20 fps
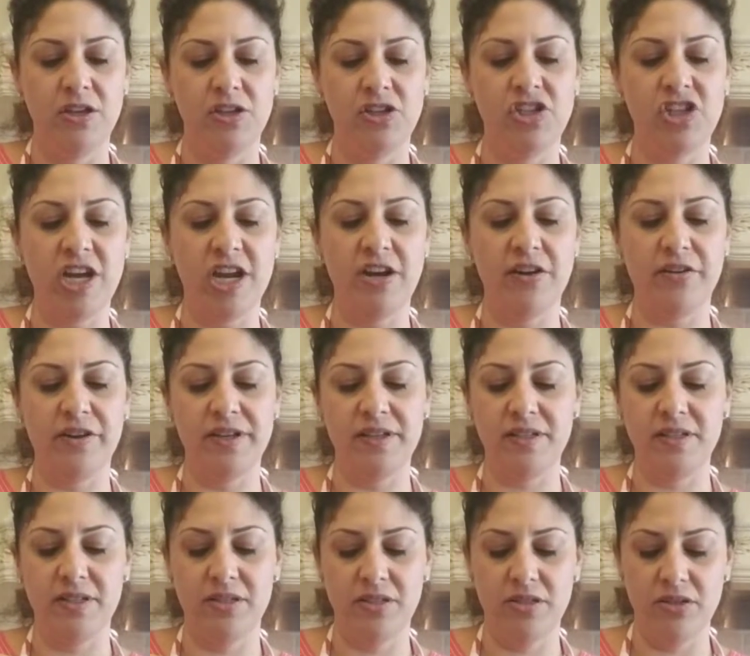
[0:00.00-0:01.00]

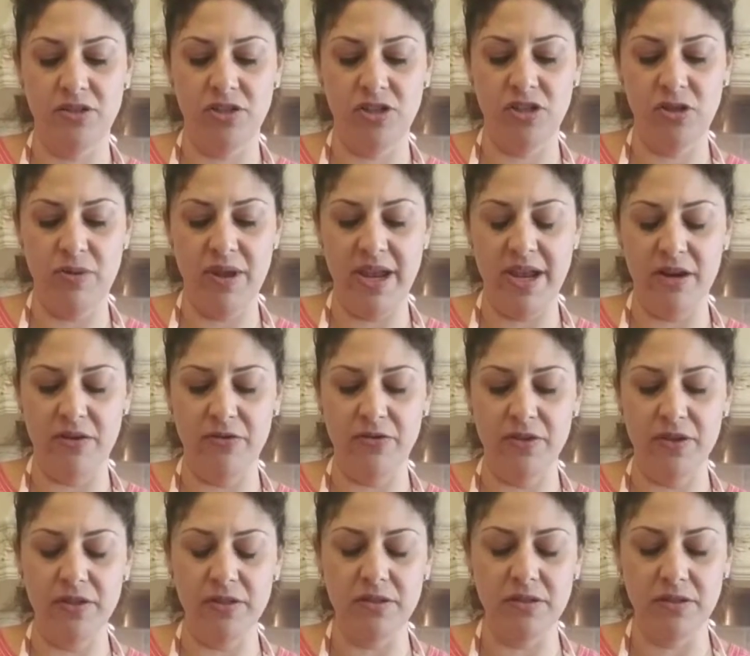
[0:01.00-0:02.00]
generous 2
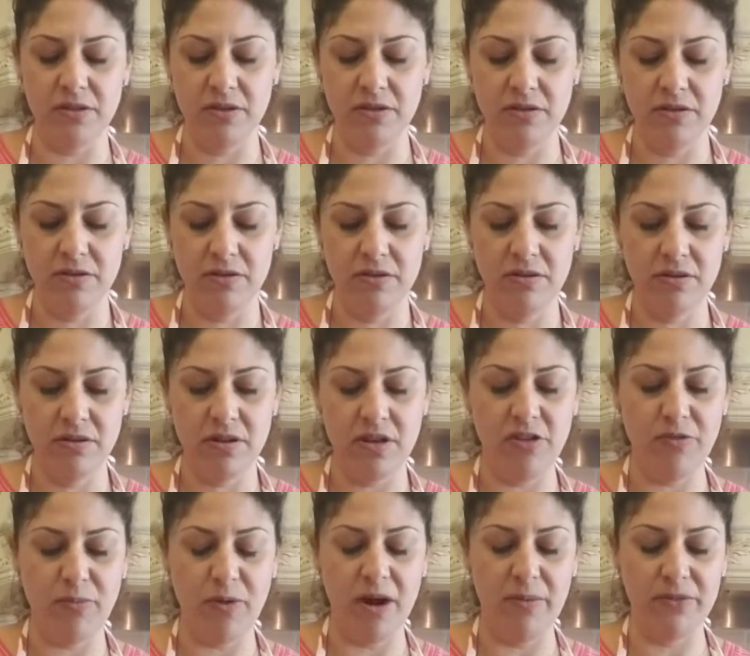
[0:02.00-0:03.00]
handfuls
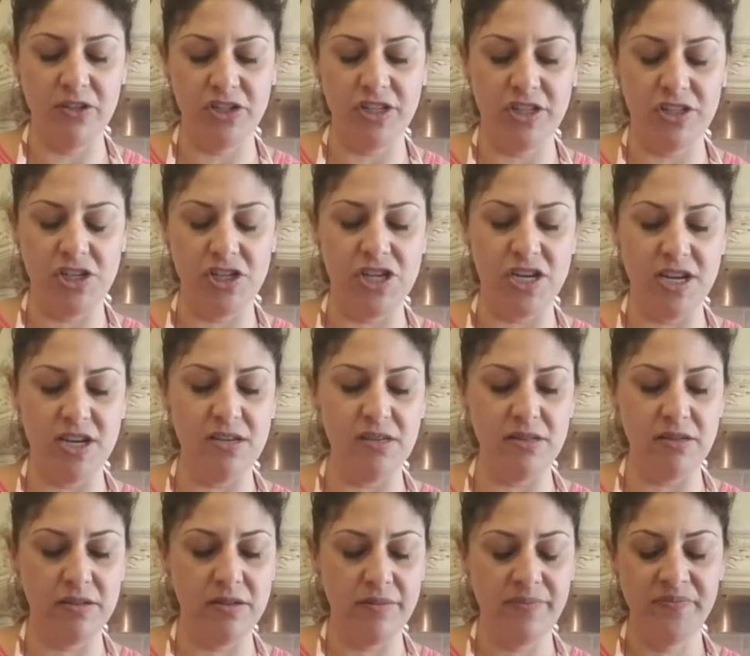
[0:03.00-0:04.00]
of Parmesan
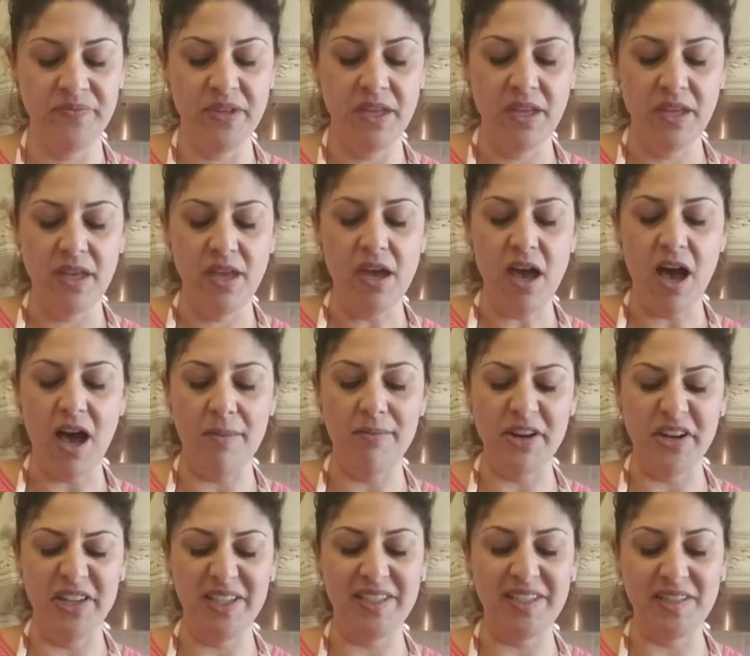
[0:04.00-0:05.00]
cheese. You're
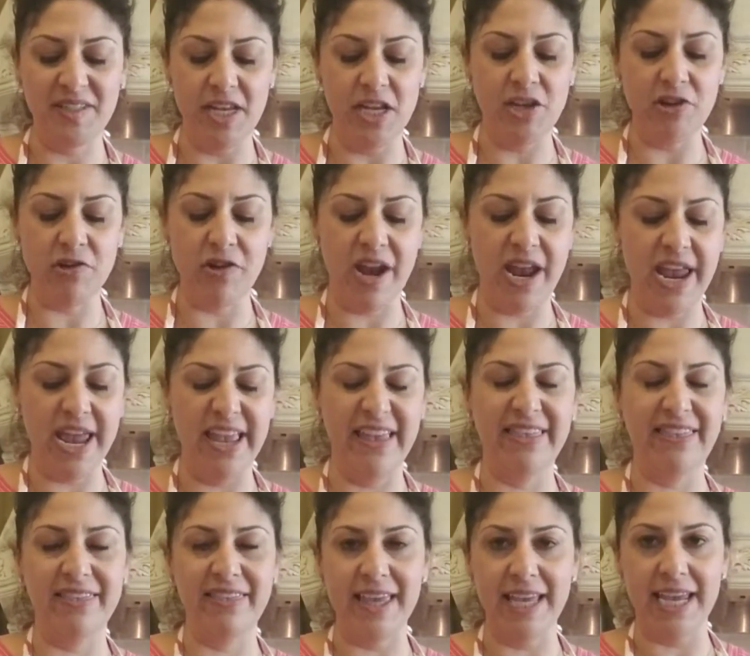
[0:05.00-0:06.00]
gonna see your egg
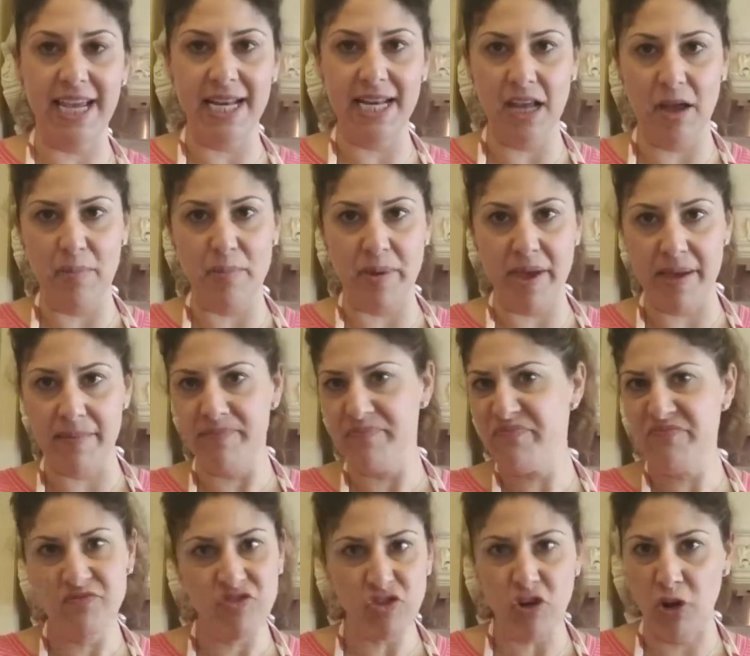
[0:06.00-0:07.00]
thicken a bit.
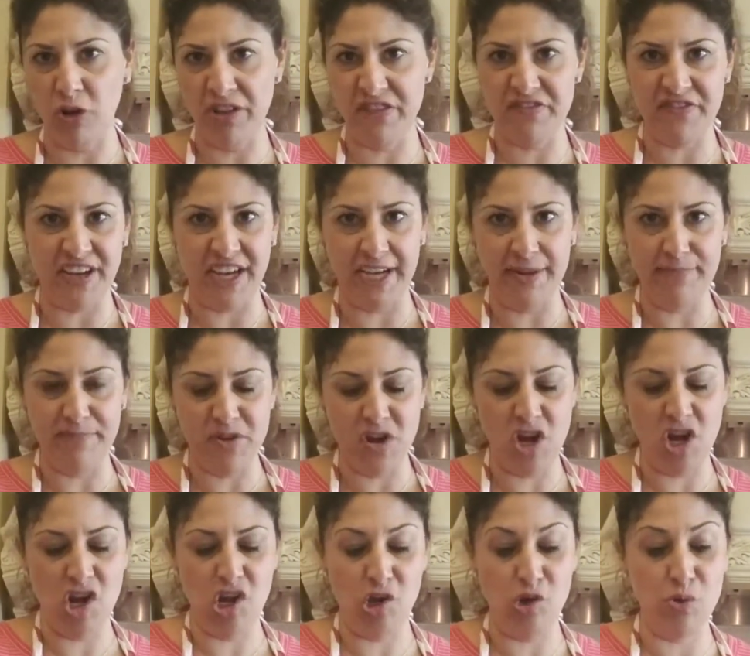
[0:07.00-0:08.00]
Totally fine,
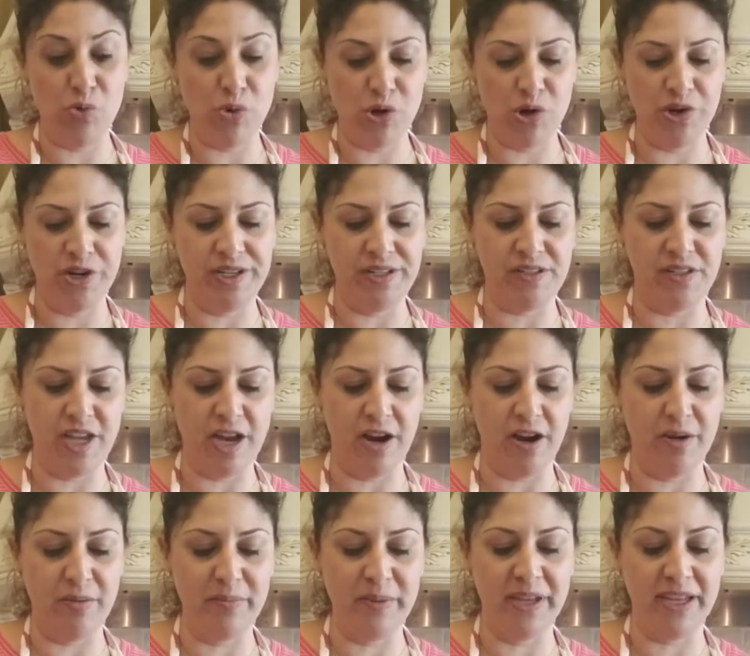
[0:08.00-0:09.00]
no worries there,
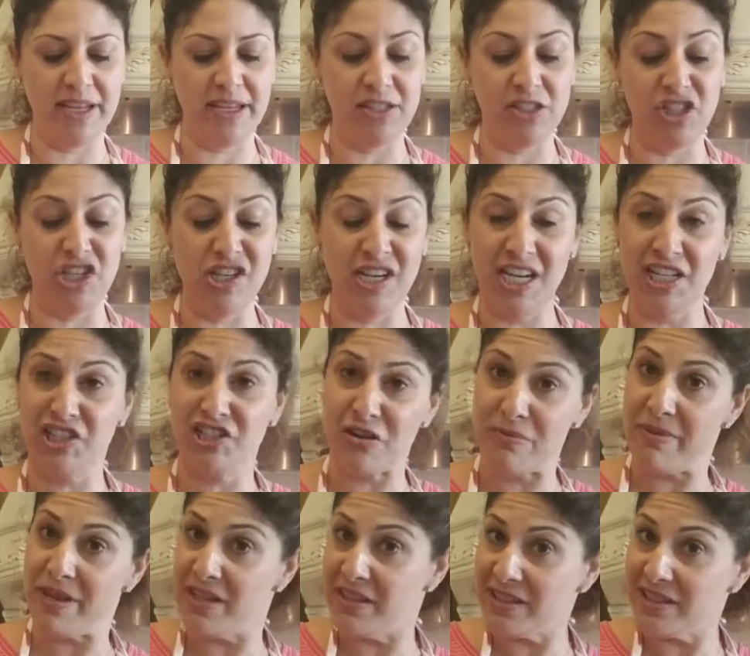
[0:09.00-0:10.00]
because you got your
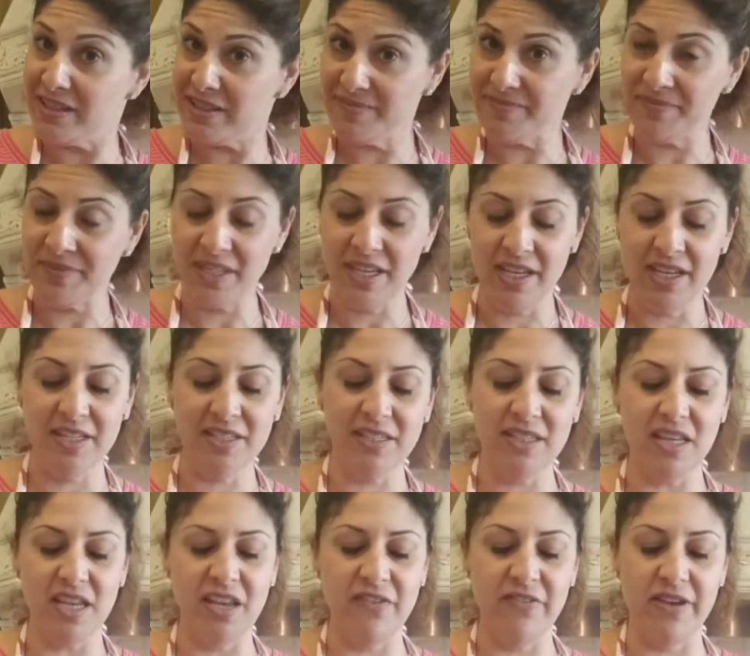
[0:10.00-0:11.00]
milk to
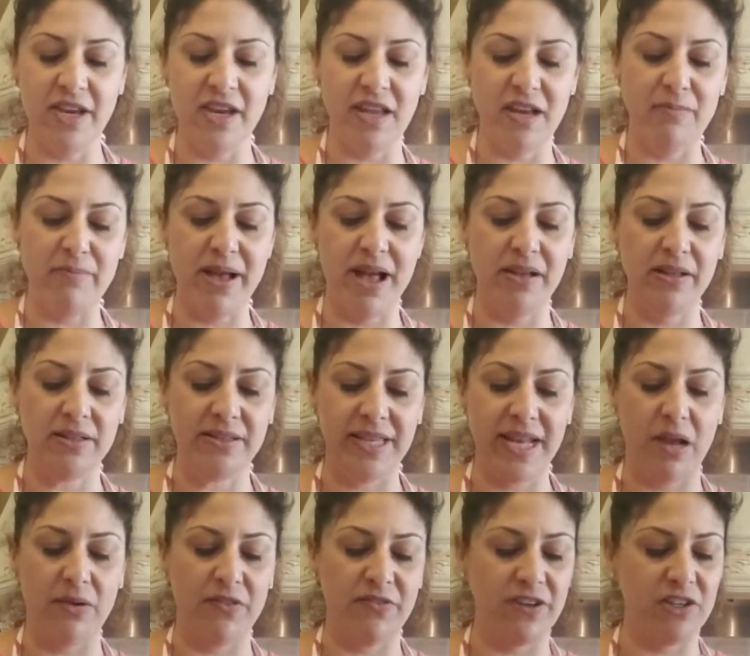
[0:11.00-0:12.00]
even and balance it
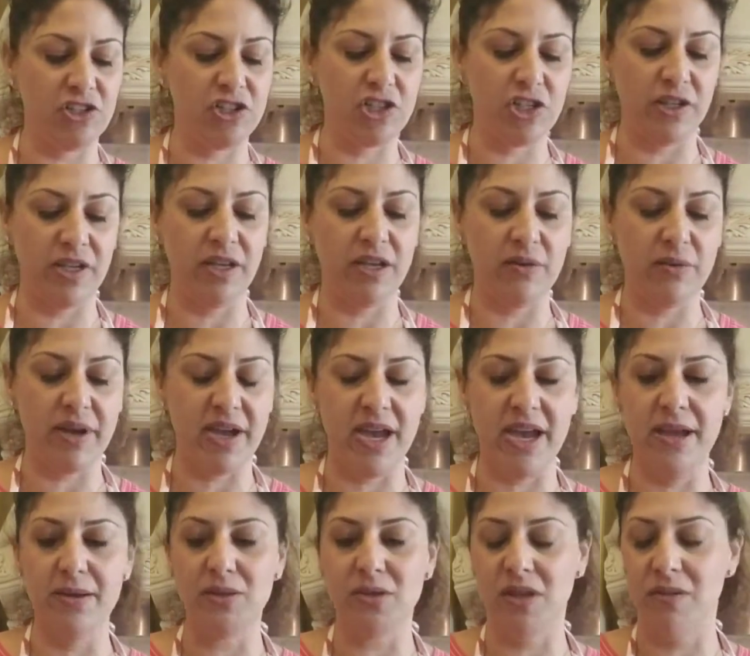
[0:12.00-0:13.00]
out eventually,
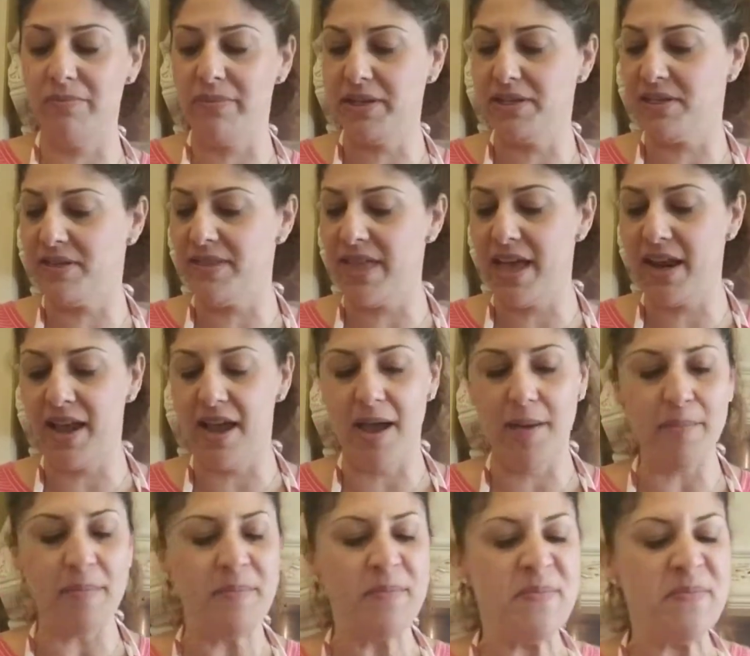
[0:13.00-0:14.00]
okay? So I'm mixing that
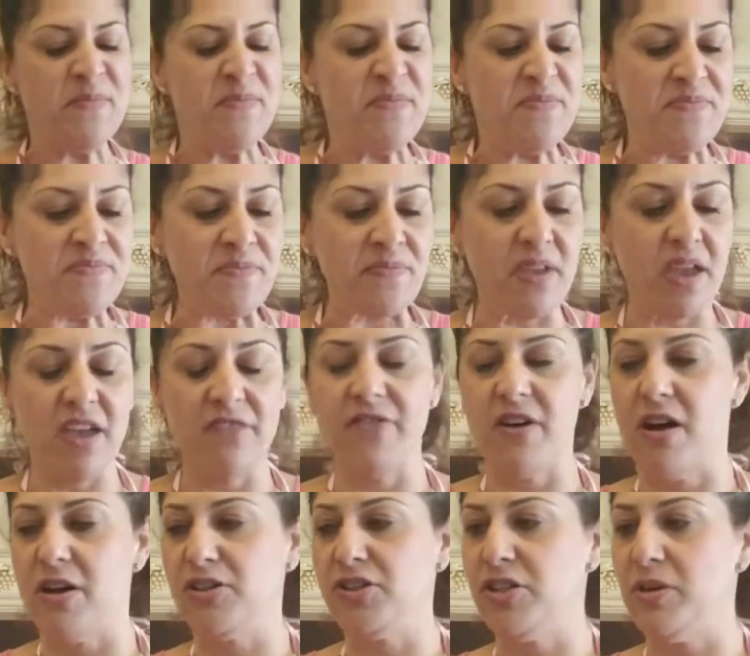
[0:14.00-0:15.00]
up. I've
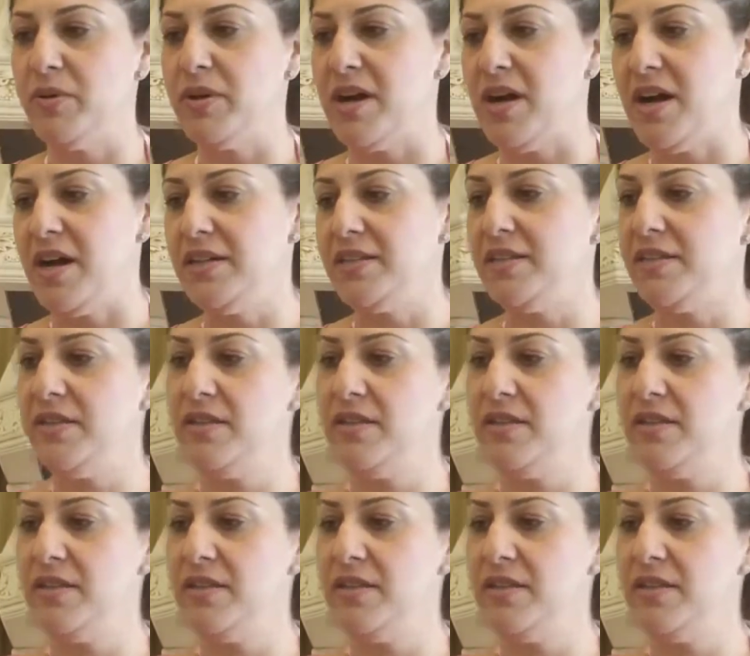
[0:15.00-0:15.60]
also got